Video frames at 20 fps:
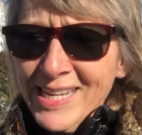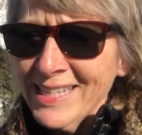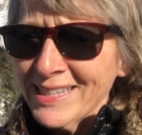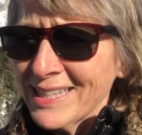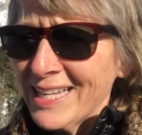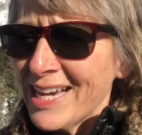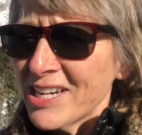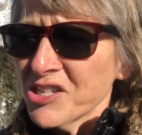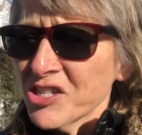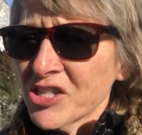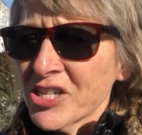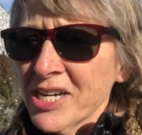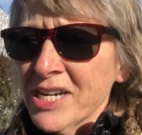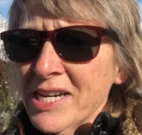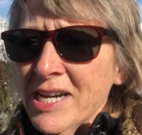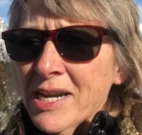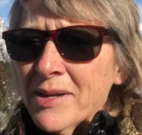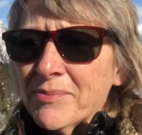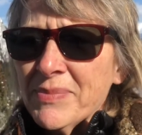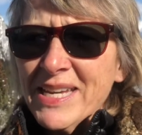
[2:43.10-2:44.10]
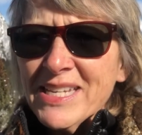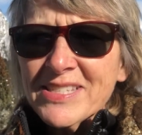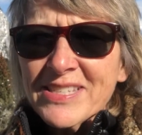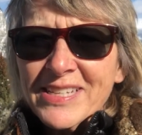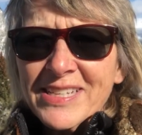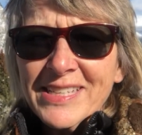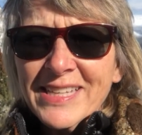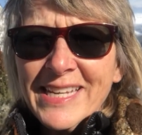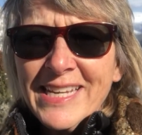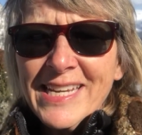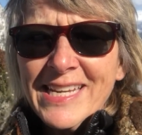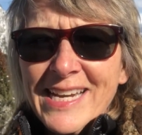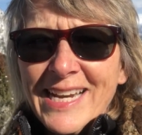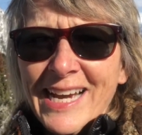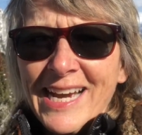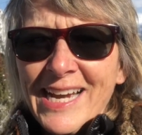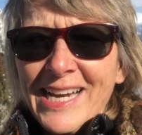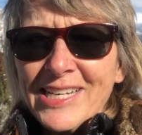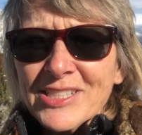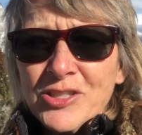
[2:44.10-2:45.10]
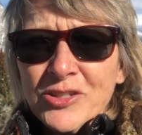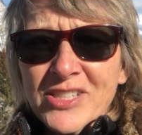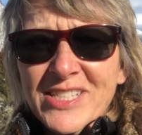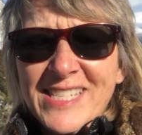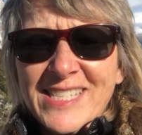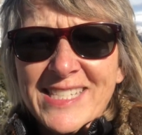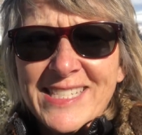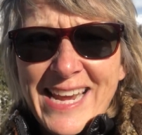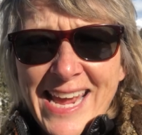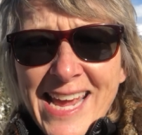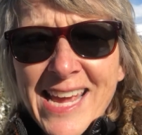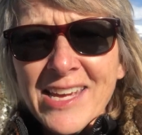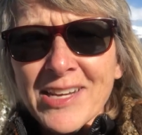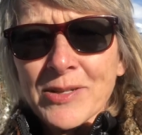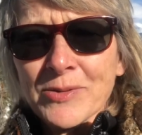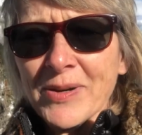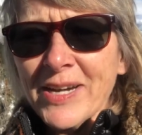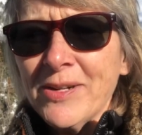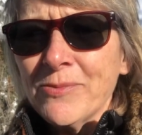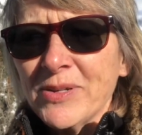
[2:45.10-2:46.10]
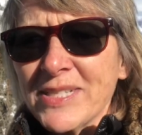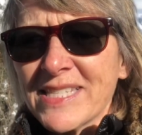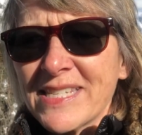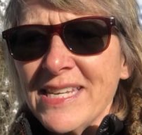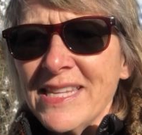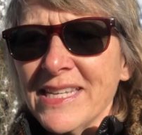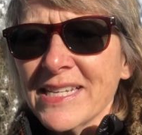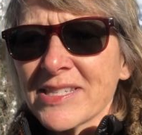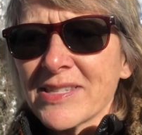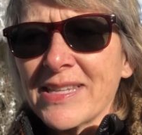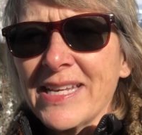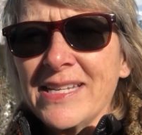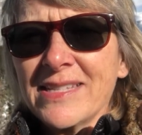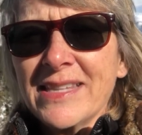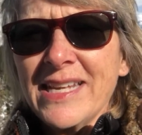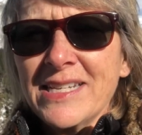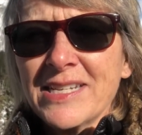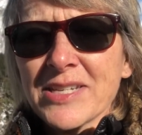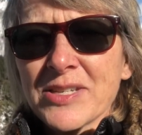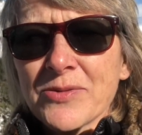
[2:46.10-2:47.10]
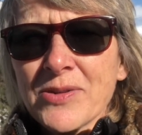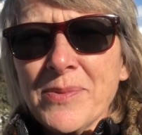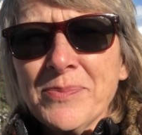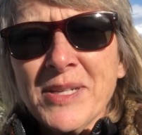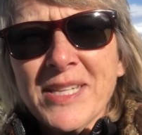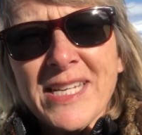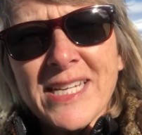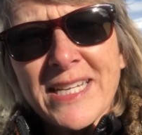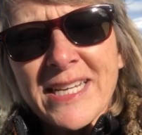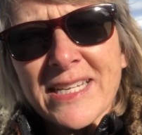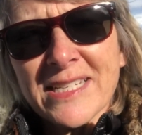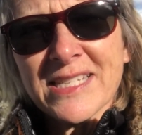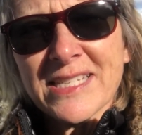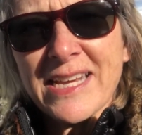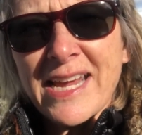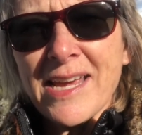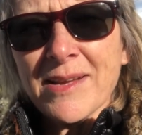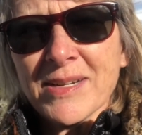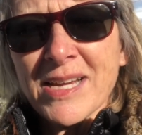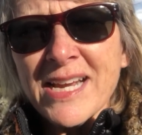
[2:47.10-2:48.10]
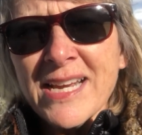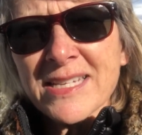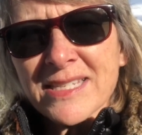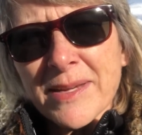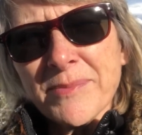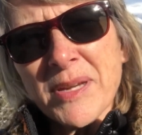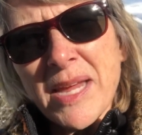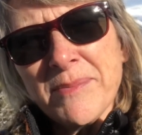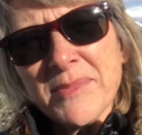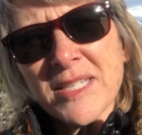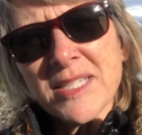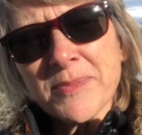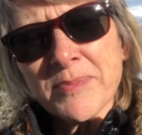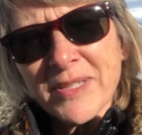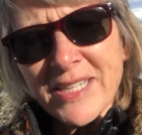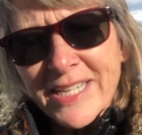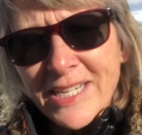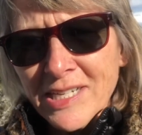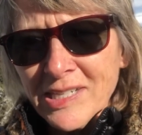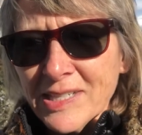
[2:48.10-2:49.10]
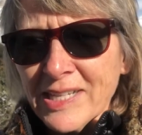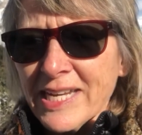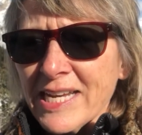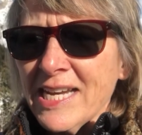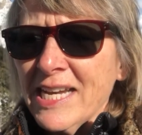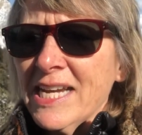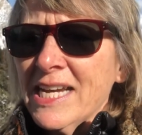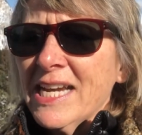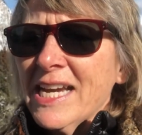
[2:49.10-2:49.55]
Lush basically took a stand, right? We see this. They disrupt and they take a stand. Sometimes it's politically.